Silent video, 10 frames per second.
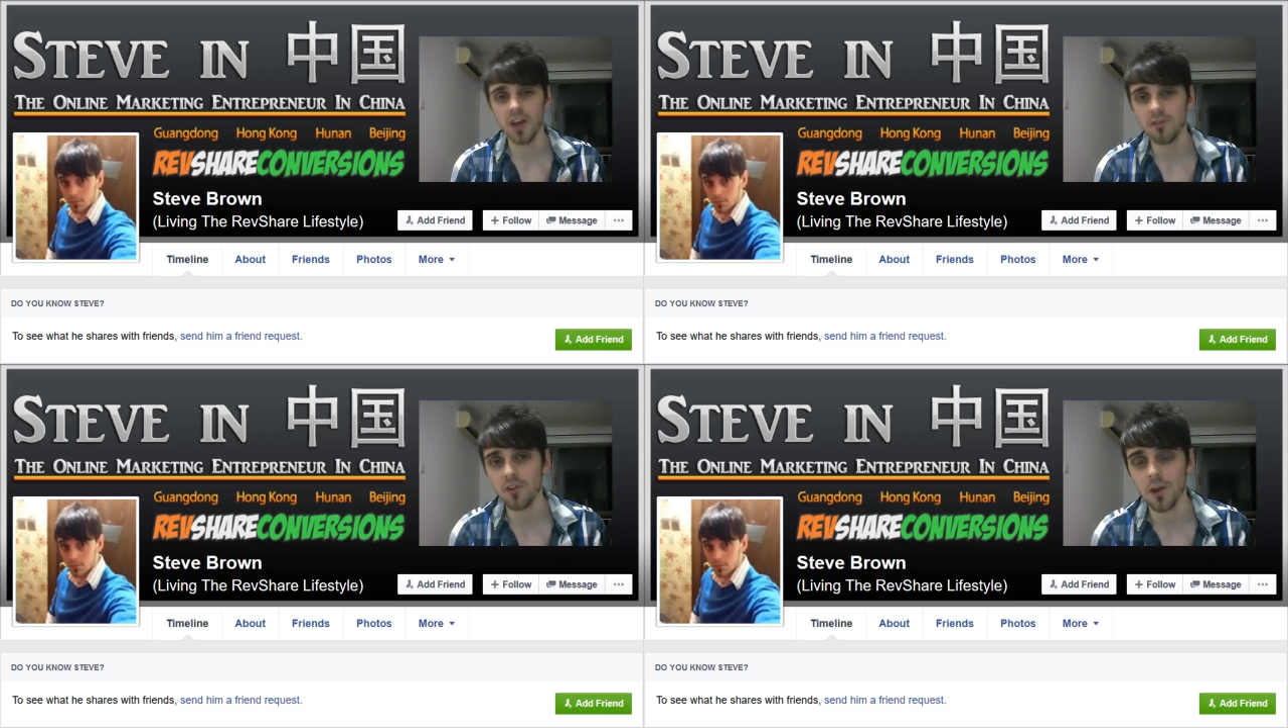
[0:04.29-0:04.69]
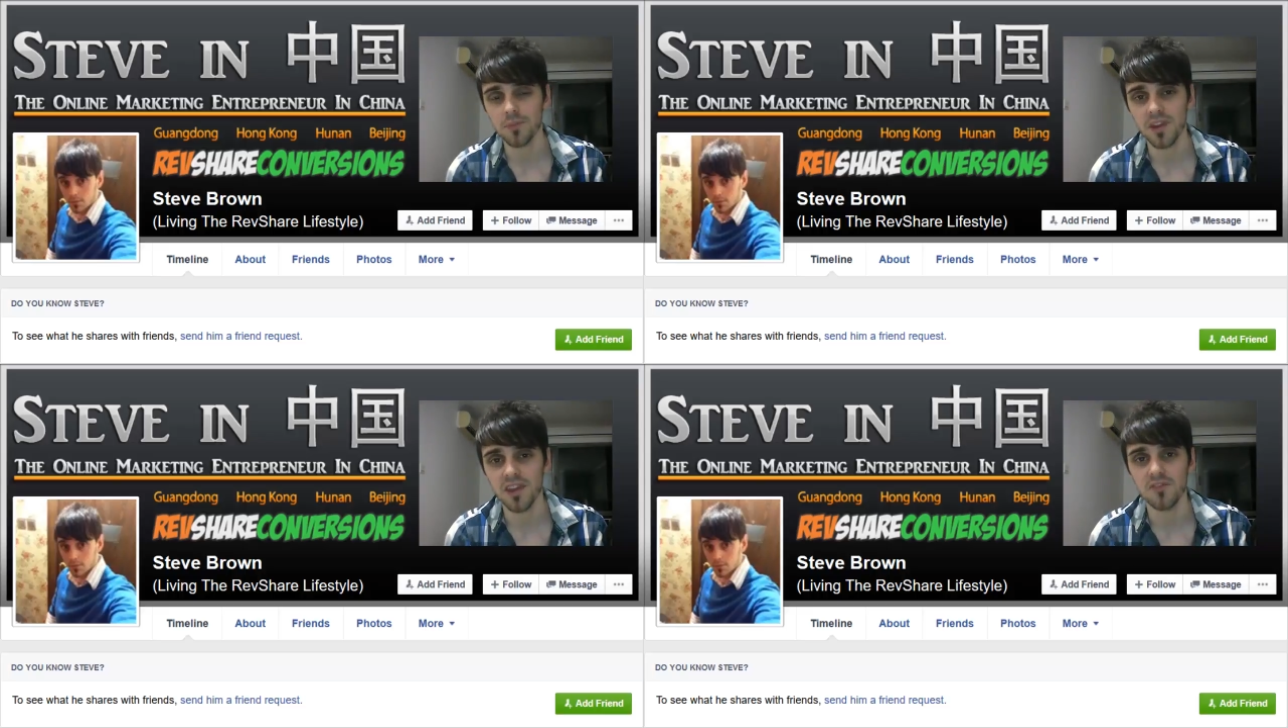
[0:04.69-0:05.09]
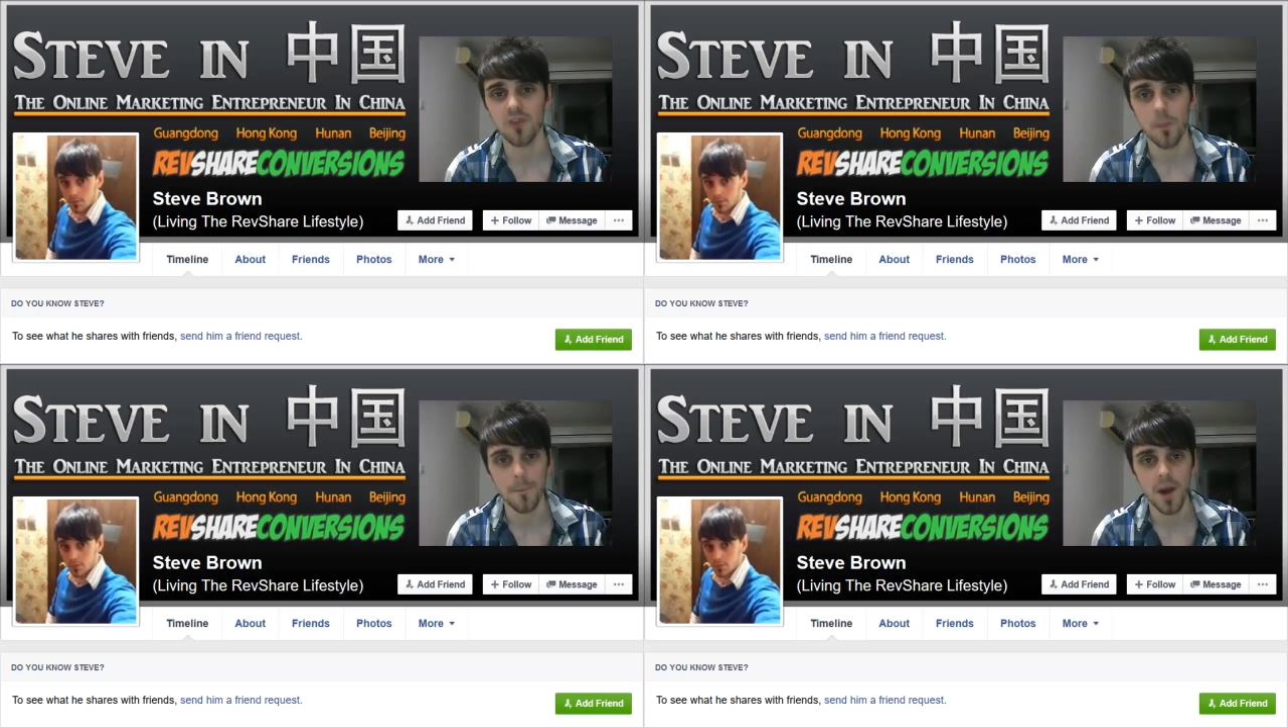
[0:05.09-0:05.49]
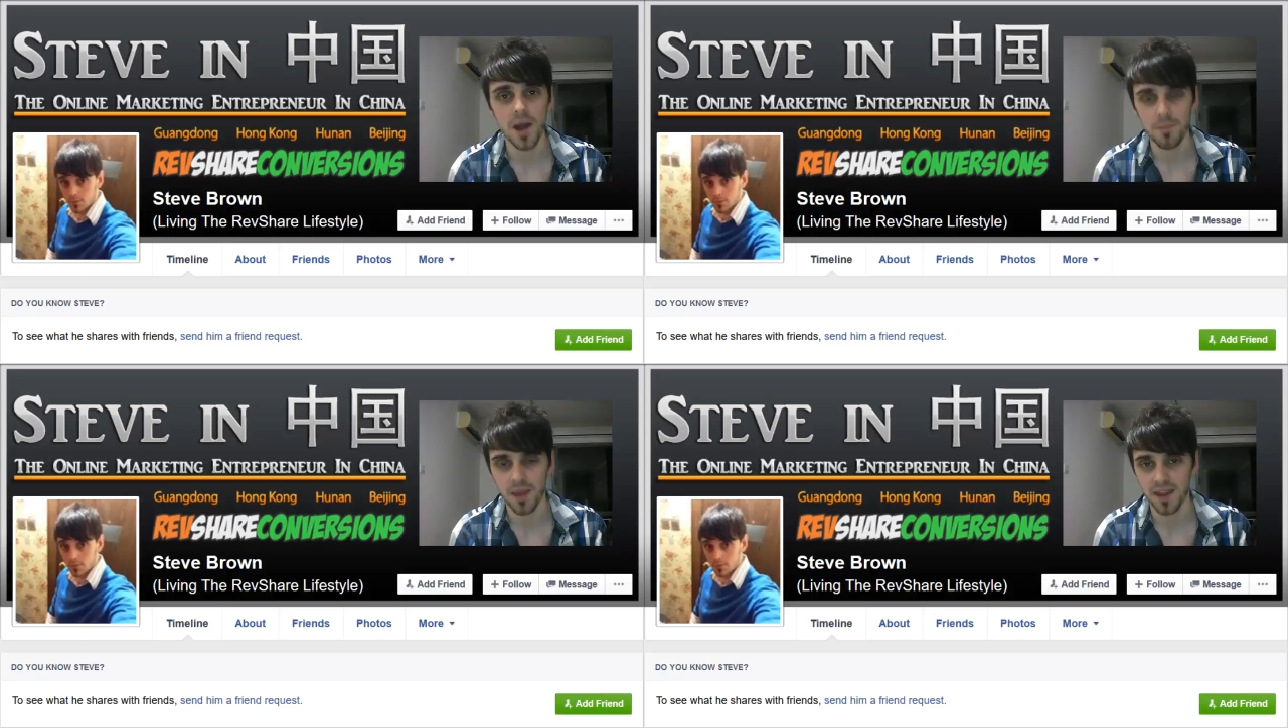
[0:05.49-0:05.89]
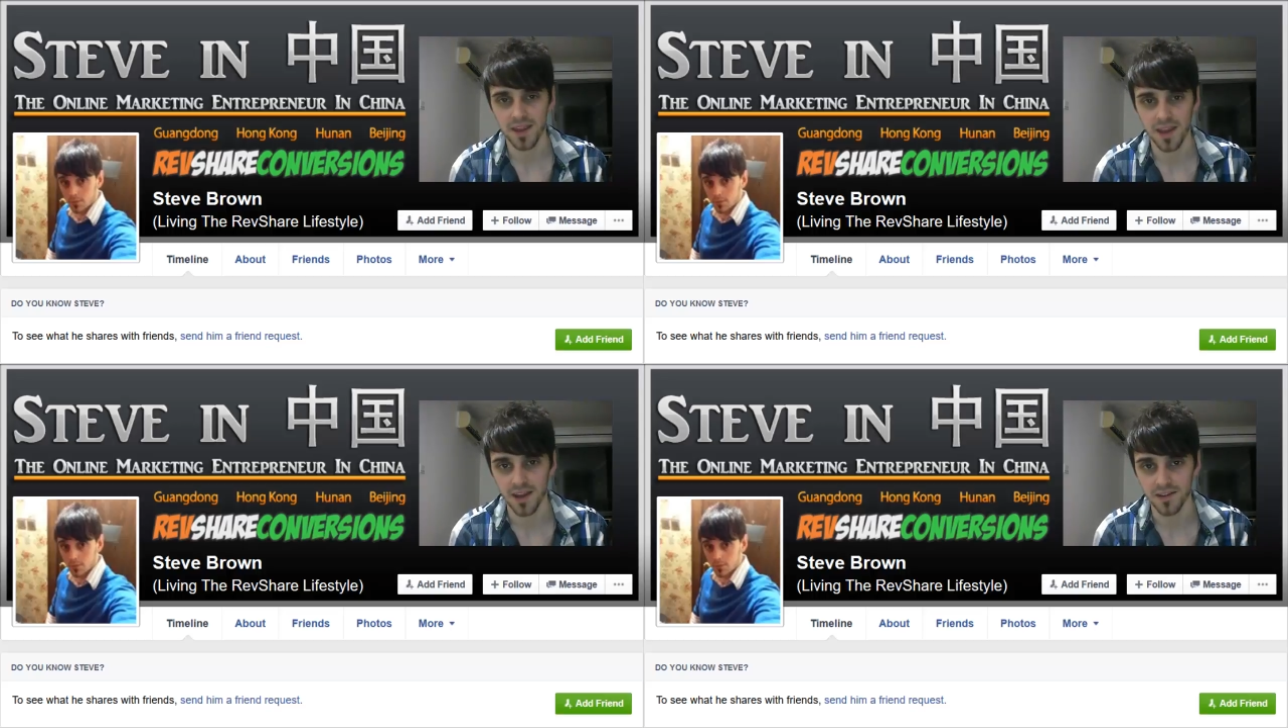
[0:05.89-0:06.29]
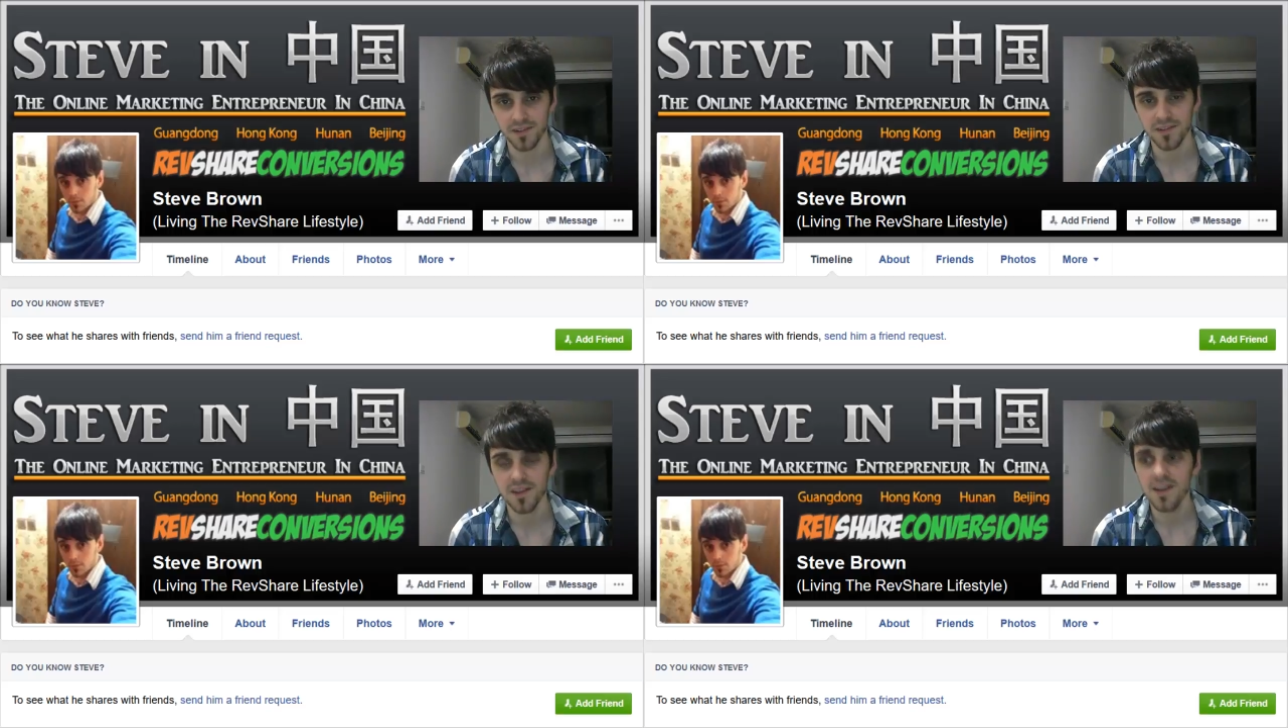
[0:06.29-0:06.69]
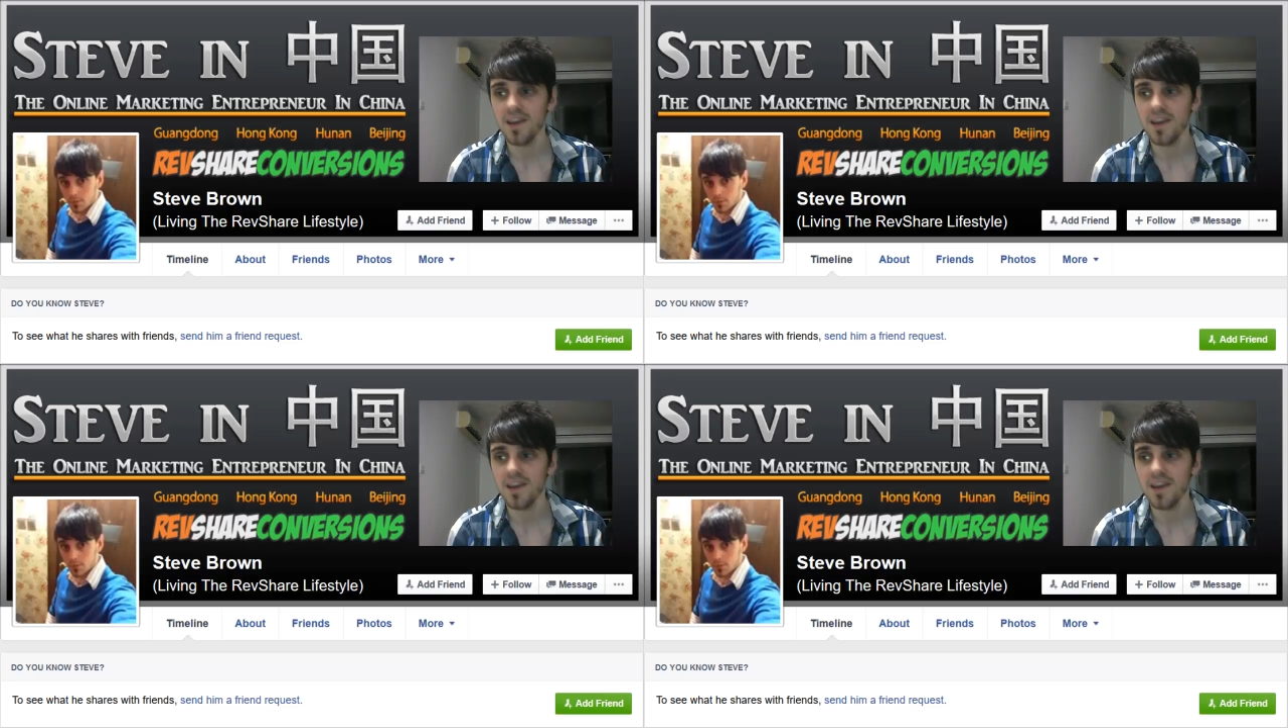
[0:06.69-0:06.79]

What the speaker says: another update from My Paying Ads.